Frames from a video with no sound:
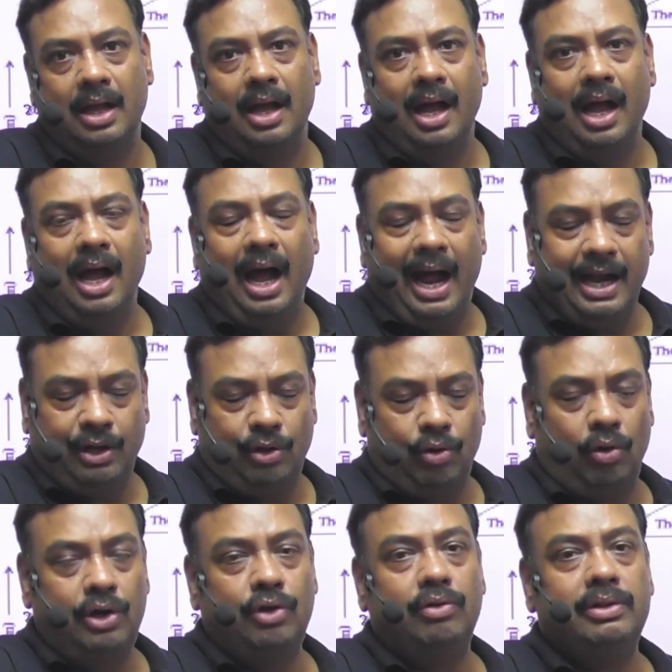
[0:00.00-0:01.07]
I
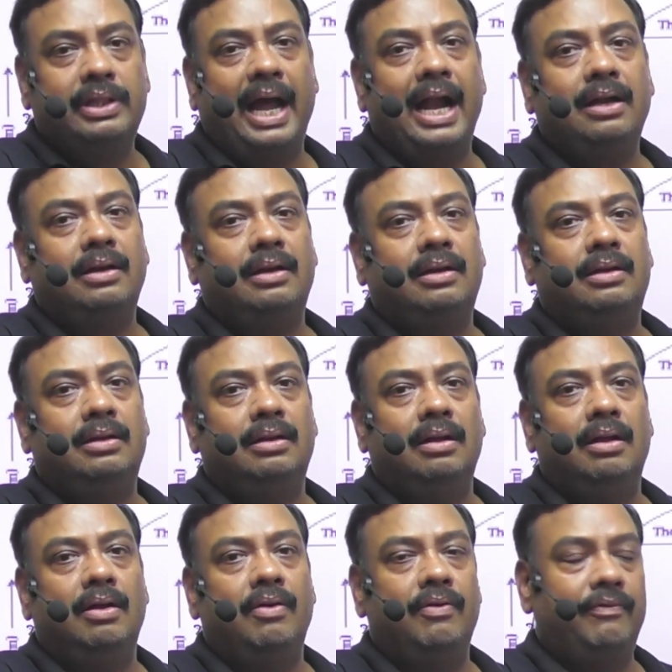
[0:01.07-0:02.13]
told you that
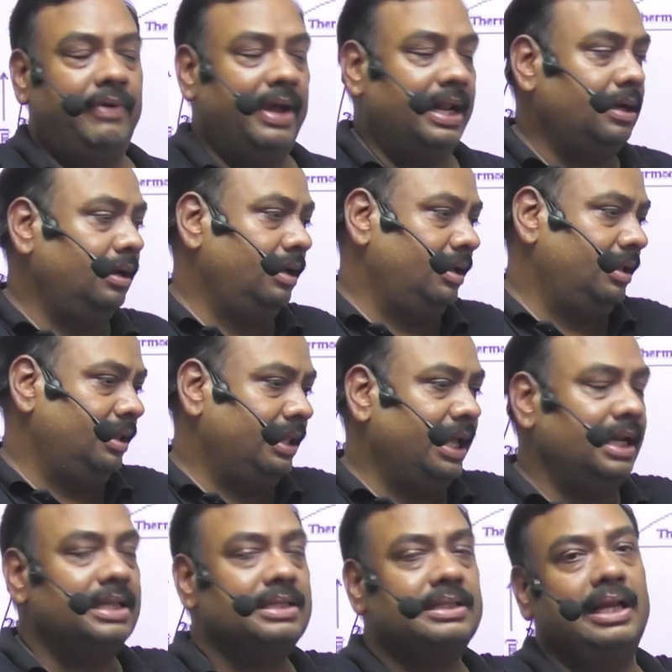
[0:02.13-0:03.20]
when there
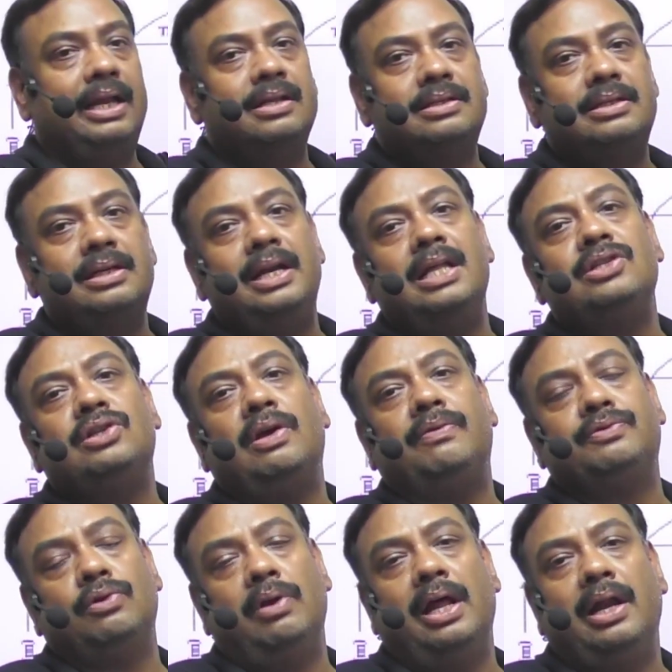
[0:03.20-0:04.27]
is incidence of
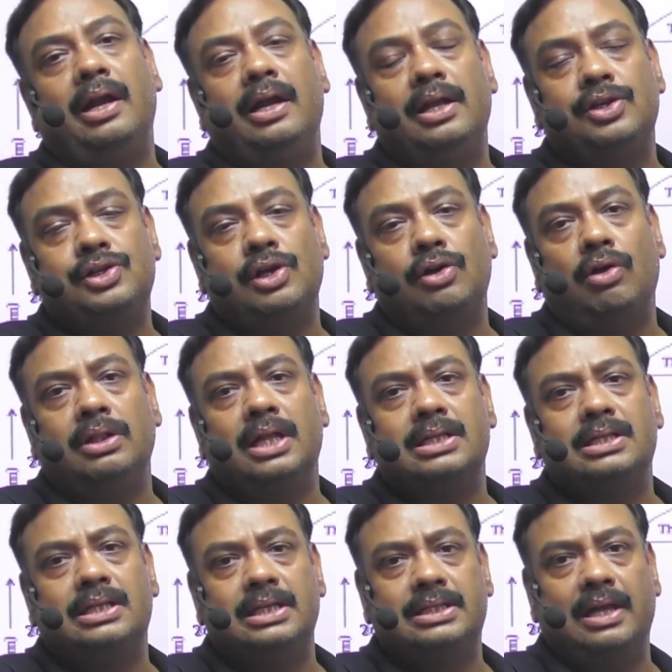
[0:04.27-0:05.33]
solar radiation on the
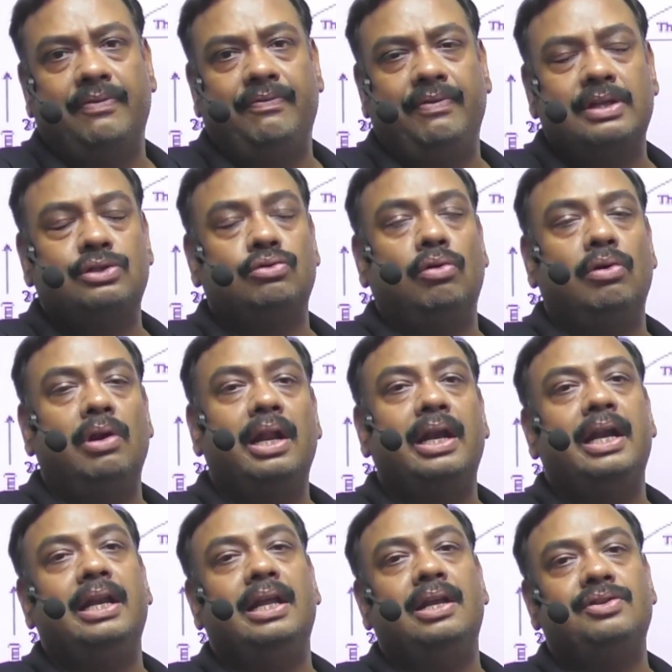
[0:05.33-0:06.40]
sea surface, solar
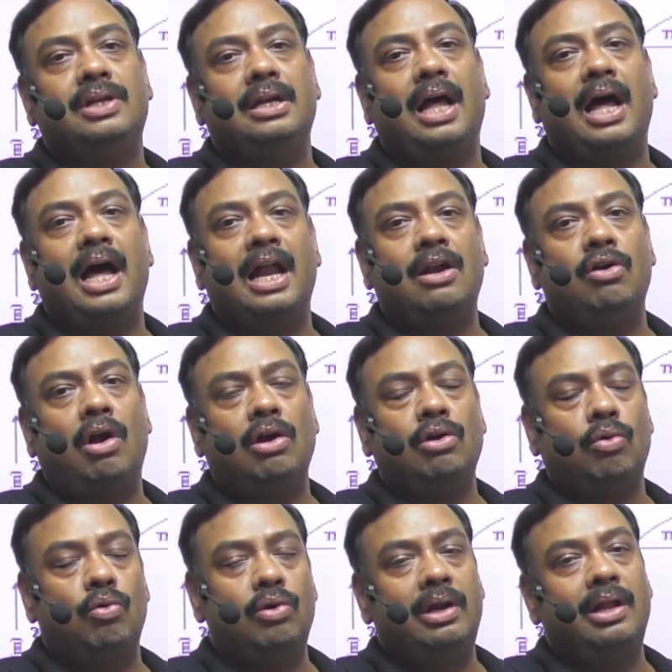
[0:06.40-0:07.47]
radiation are not
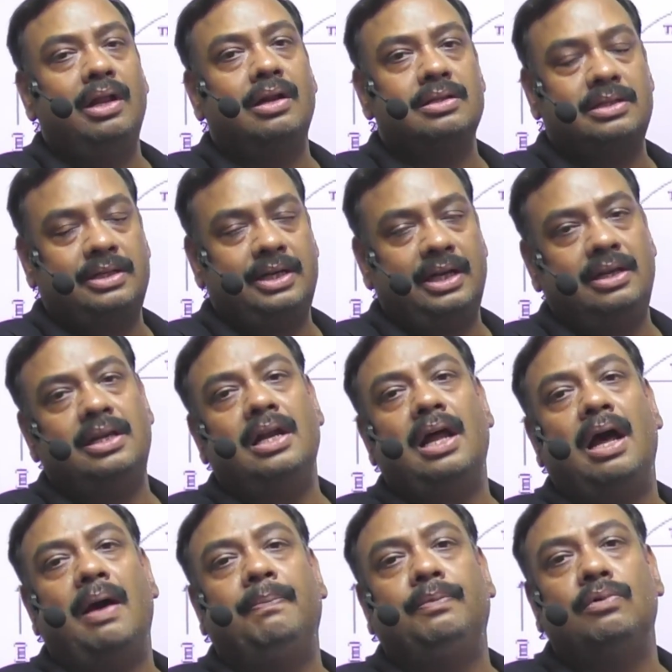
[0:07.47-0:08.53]
only restricted
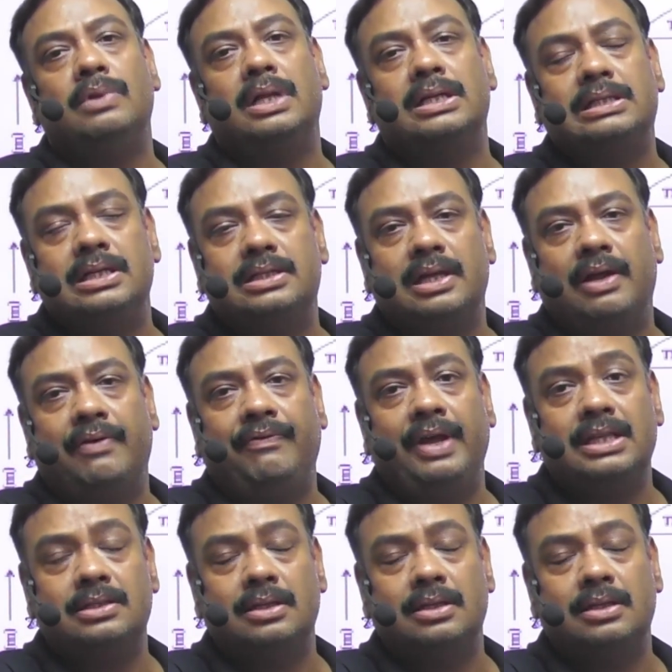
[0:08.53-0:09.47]
up to the sea surface,